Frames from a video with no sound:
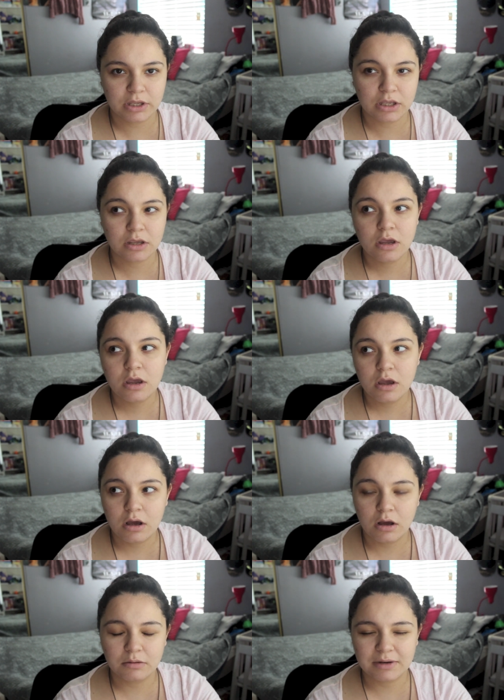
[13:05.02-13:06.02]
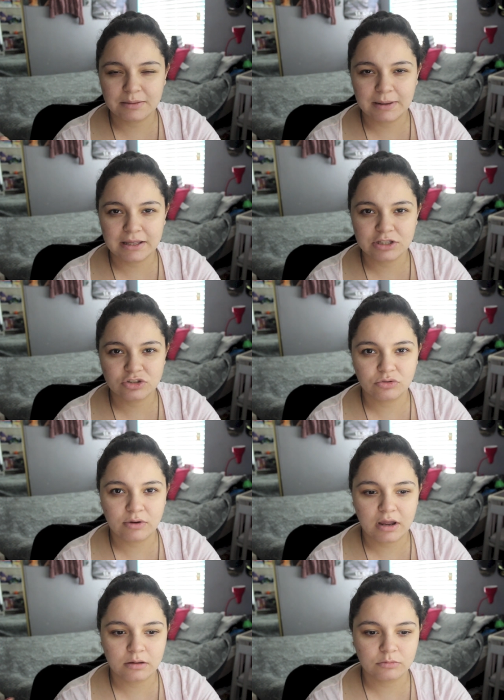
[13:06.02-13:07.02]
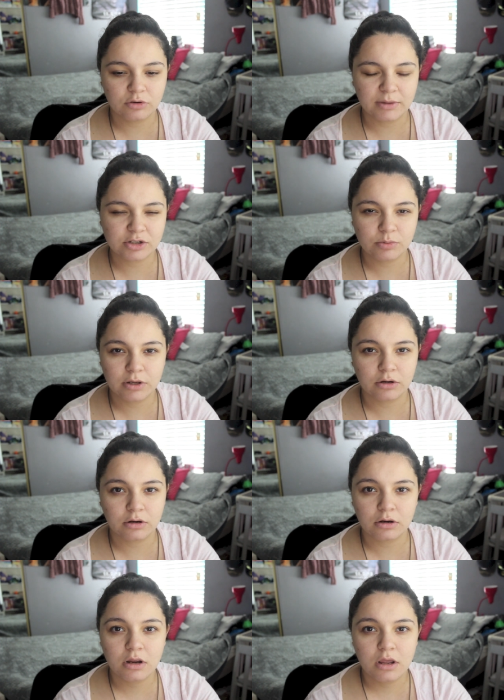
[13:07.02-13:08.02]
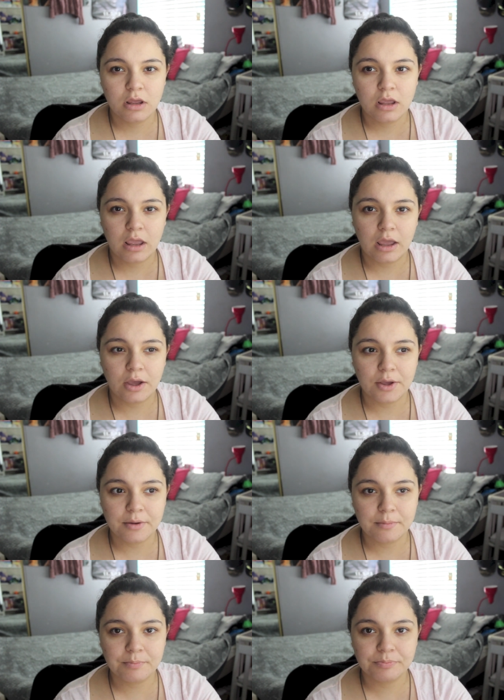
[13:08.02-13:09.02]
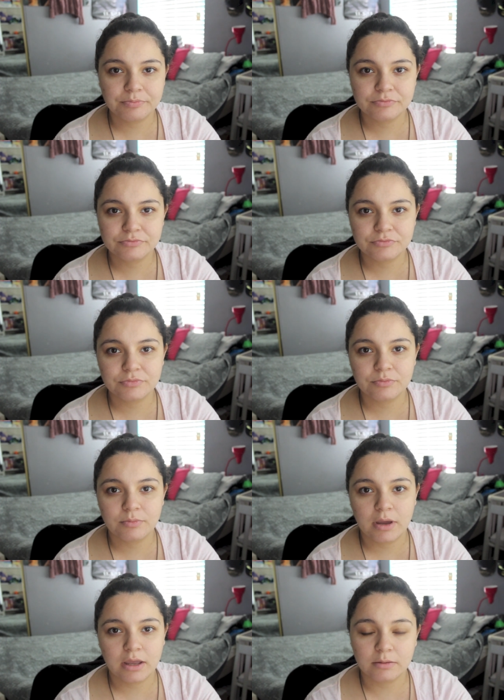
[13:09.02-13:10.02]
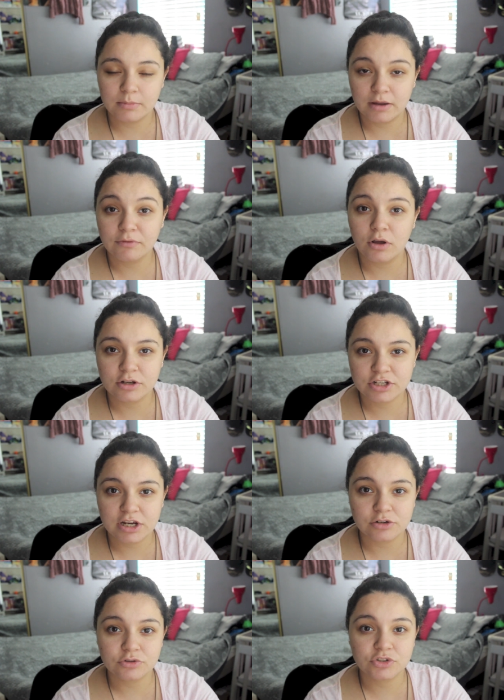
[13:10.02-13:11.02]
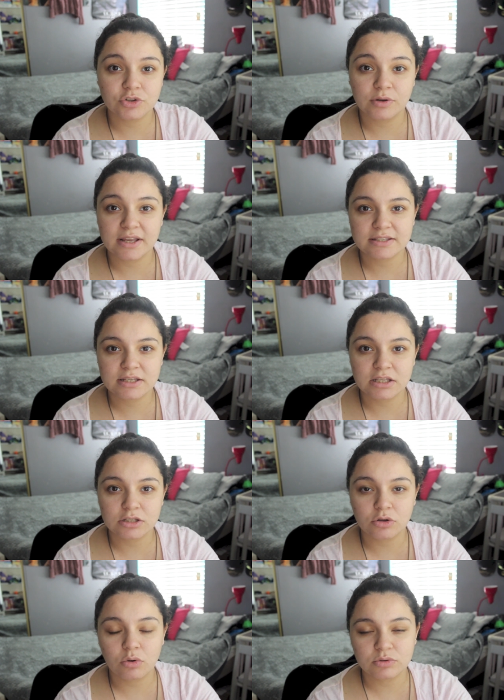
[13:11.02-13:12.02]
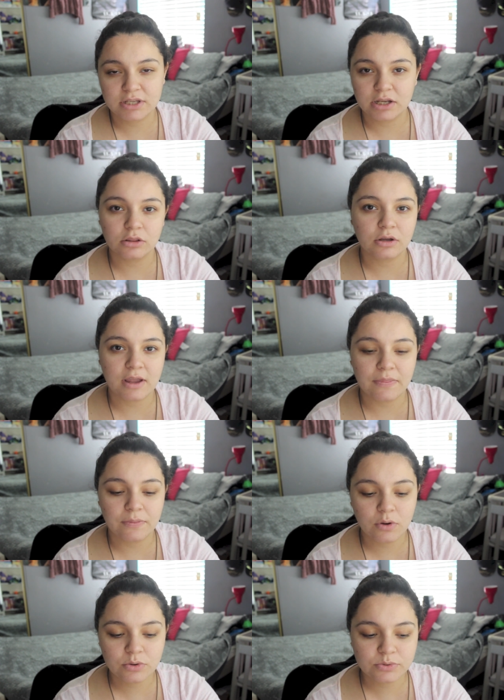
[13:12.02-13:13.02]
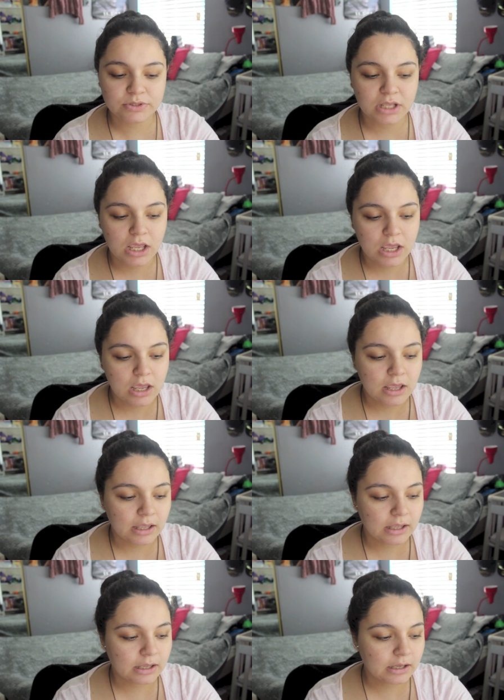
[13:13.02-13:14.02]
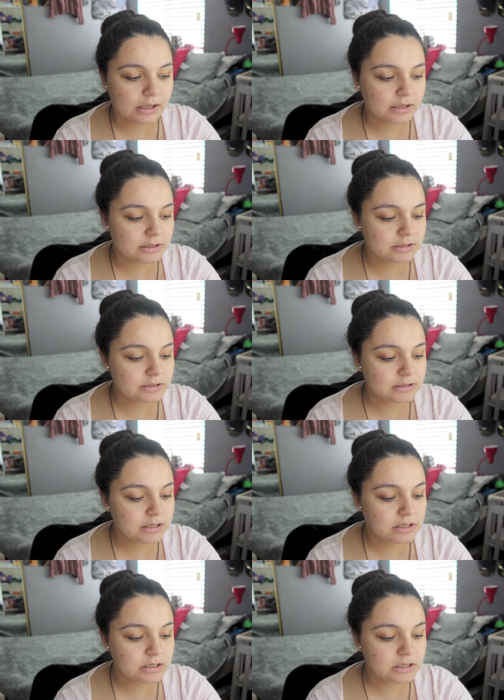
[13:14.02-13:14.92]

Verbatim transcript: me, um like my Instagram or my Twitter, um and my vlog channel, so you guys can go take a look at those. And